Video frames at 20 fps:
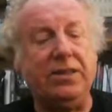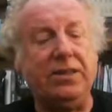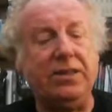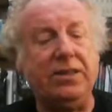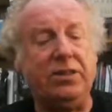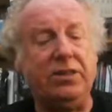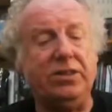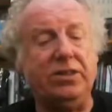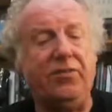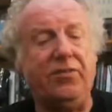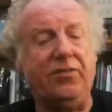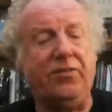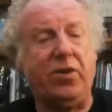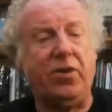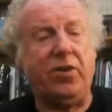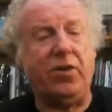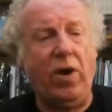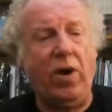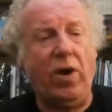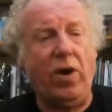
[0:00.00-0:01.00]
because
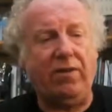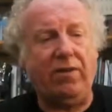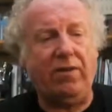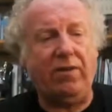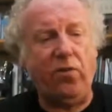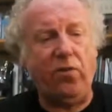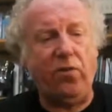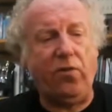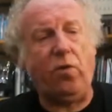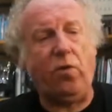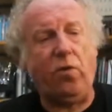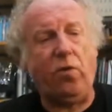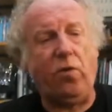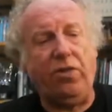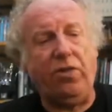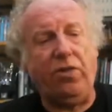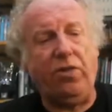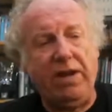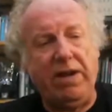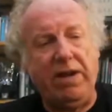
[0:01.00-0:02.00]
you've got to wait for
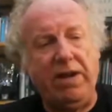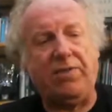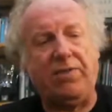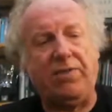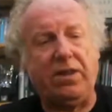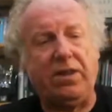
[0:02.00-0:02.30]
the relevant